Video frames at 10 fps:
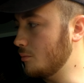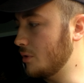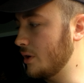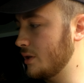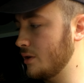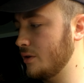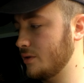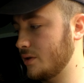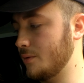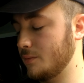But there
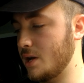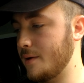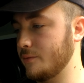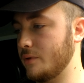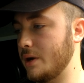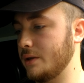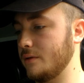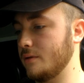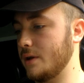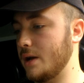is some times where I
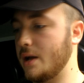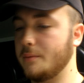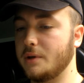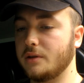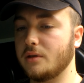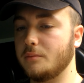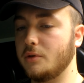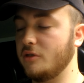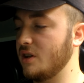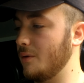do, I am in a good
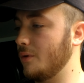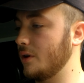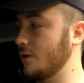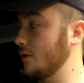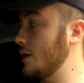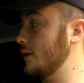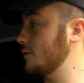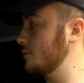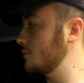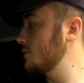mood and I want
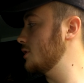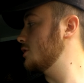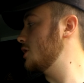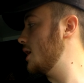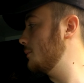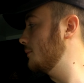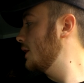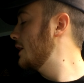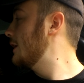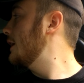to just jam,
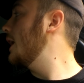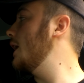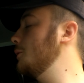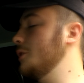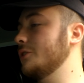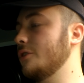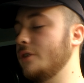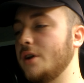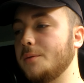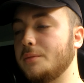and I will
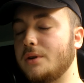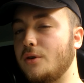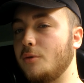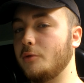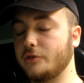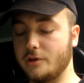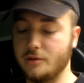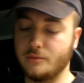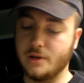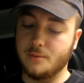turn it up almost all
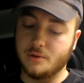the way.